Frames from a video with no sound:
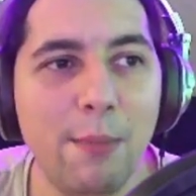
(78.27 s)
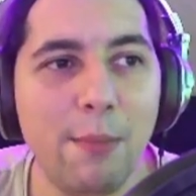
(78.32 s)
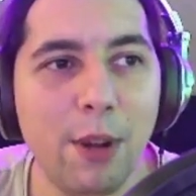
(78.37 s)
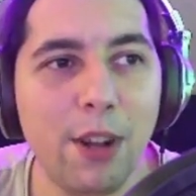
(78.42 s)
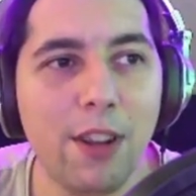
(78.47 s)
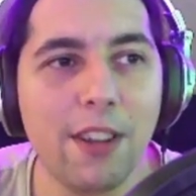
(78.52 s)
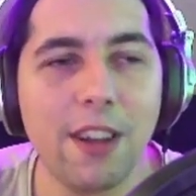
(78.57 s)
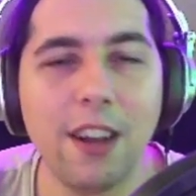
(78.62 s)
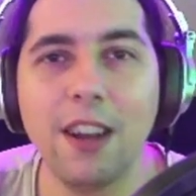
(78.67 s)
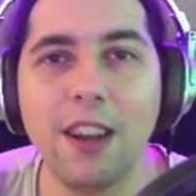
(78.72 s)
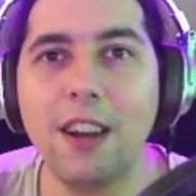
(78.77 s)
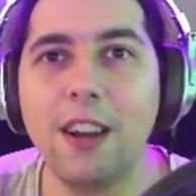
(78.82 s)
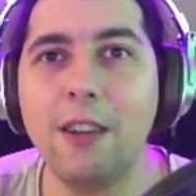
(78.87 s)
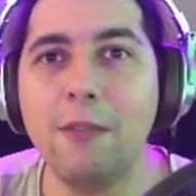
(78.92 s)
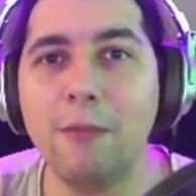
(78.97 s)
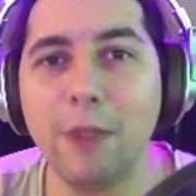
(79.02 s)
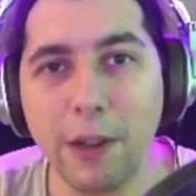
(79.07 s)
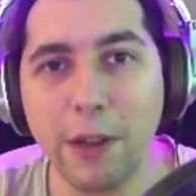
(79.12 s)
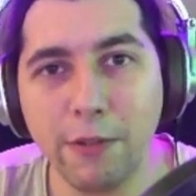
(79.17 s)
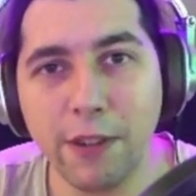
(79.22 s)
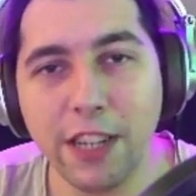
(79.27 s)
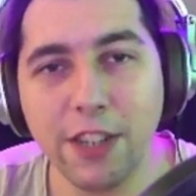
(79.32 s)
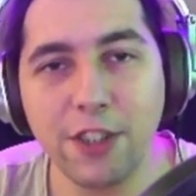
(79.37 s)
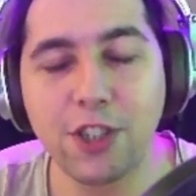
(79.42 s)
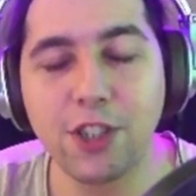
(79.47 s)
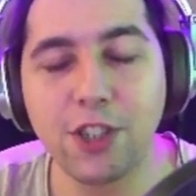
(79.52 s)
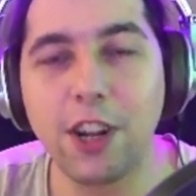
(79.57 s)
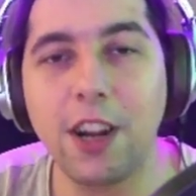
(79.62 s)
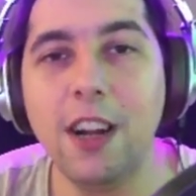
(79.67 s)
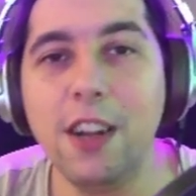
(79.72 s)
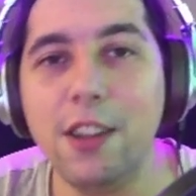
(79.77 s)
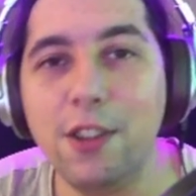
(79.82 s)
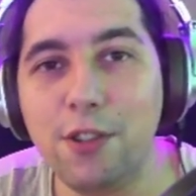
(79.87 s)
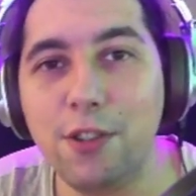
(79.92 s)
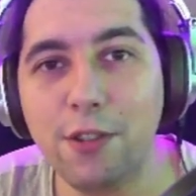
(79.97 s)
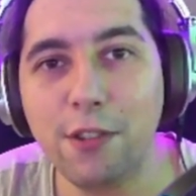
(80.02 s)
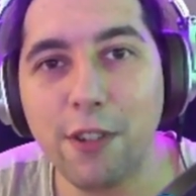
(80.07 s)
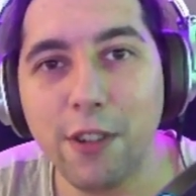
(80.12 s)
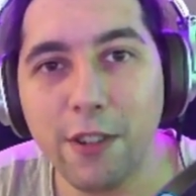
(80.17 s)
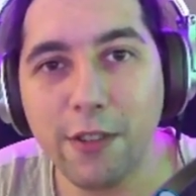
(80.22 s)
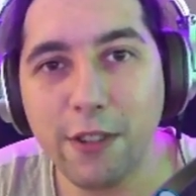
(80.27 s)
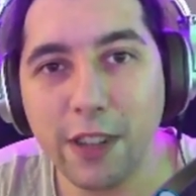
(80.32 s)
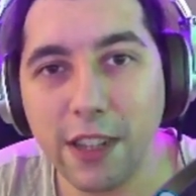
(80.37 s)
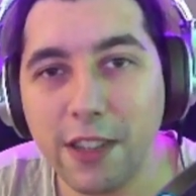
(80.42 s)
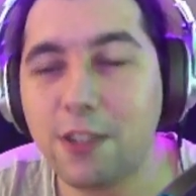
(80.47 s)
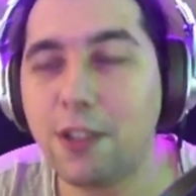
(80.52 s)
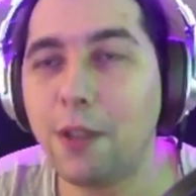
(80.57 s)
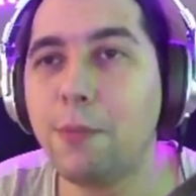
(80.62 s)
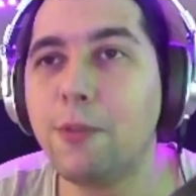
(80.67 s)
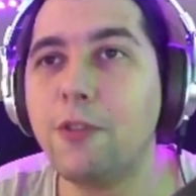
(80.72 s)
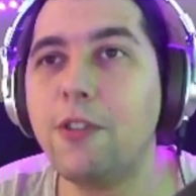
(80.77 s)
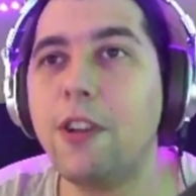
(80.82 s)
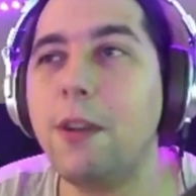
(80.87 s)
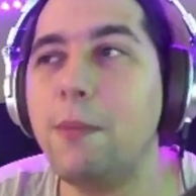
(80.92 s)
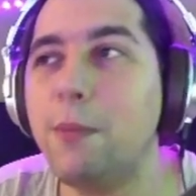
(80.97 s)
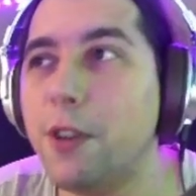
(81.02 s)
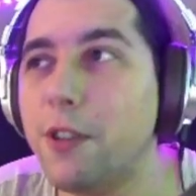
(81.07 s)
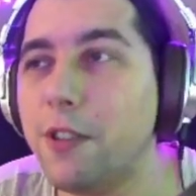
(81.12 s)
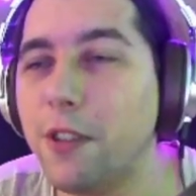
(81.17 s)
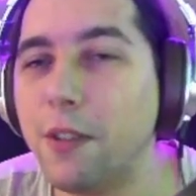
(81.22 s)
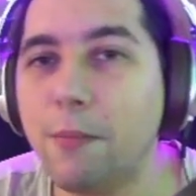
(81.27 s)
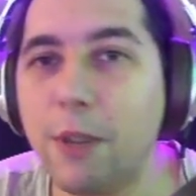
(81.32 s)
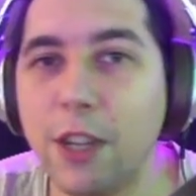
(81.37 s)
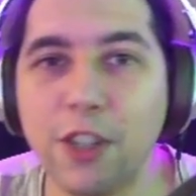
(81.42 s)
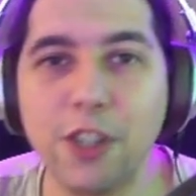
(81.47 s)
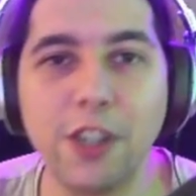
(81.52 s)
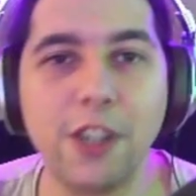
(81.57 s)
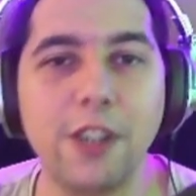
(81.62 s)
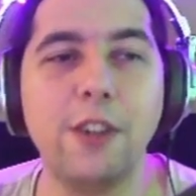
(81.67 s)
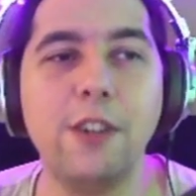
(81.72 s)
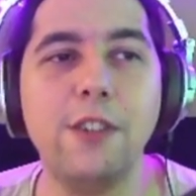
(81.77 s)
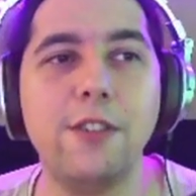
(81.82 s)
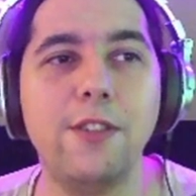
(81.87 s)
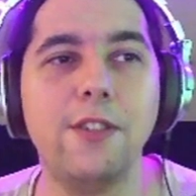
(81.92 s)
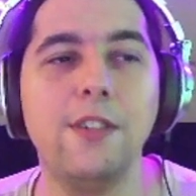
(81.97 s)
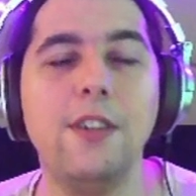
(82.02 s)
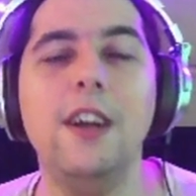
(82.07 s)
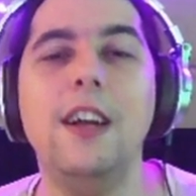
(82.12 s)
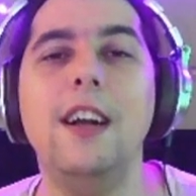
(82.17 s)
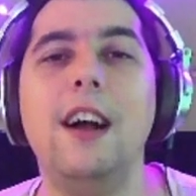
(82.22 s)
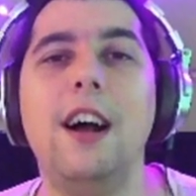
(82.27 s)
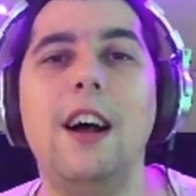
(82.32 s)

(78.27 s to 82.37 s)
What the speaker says: but we reached 200 subscribers on my channel, so